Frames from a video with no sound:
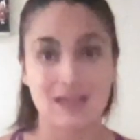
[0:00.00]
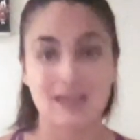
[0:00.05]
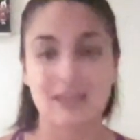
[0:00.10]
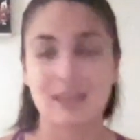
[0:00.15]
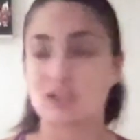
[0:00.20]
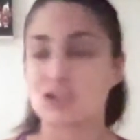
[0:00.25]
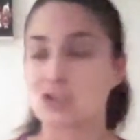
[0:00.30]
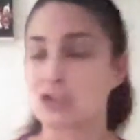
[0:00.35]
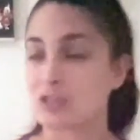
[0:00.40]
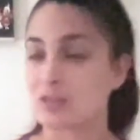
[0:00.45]

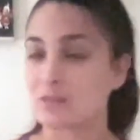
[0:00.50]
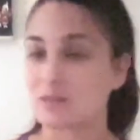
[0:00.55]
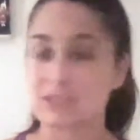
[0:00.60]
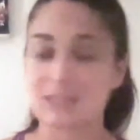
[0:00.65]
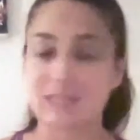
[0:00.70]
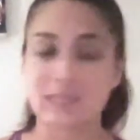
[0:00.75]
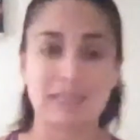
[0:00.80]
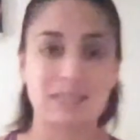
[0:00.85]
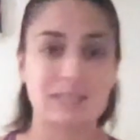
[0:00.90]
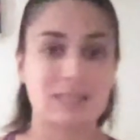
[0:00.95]

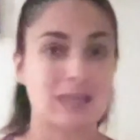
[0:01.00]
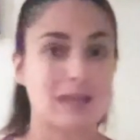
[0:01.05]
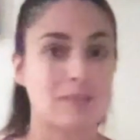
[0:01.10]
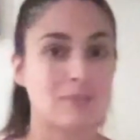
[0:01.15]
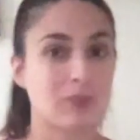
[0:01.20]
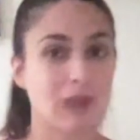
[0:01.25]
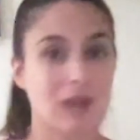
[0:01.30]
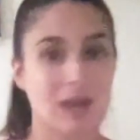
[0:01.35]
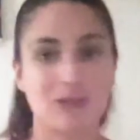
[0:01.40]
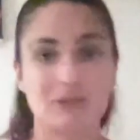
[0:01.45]
shifting into that
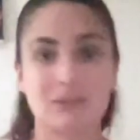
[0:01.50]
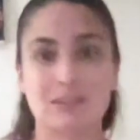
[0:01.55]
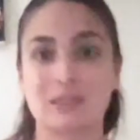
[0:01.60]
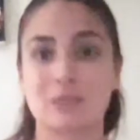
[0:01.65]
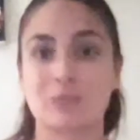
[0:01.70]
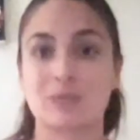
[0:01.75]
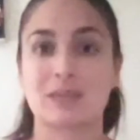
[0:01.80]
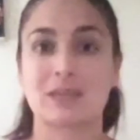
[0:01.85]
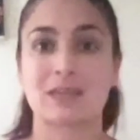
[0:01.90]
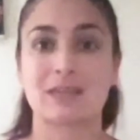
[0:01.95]

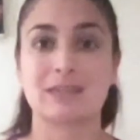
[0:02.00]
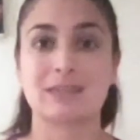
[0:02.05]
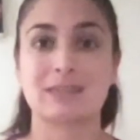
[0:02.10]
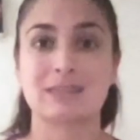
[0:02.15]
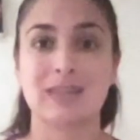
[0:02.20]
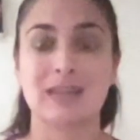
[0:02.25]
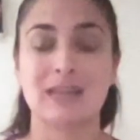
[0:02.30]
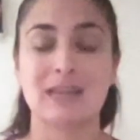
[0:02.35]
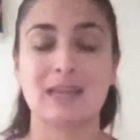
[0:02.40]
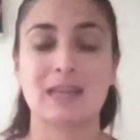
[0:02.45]
parasympathetic
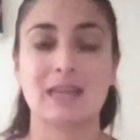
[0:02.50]
state.